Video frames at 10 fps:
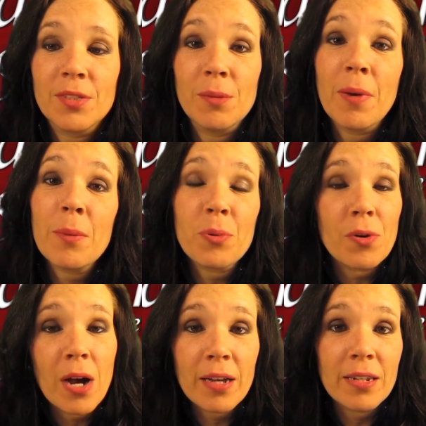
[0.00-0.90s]
To My
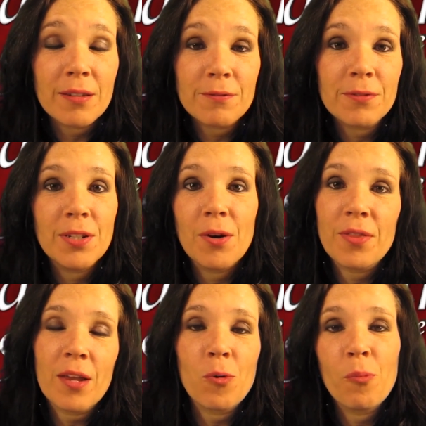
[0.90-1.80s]
Prerogative, you know,
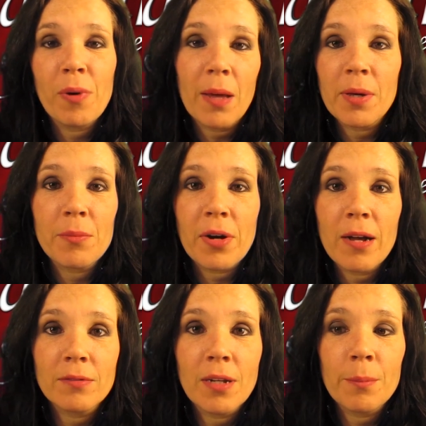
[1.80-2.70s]
that old Bobby
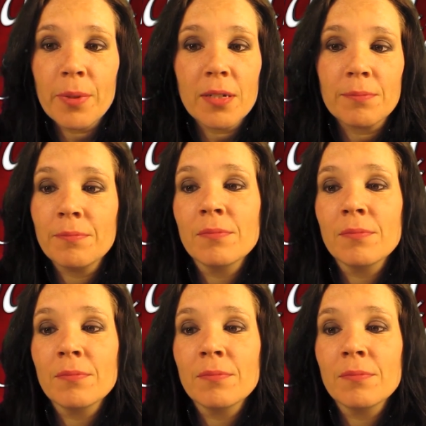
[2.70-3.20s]
Brown number.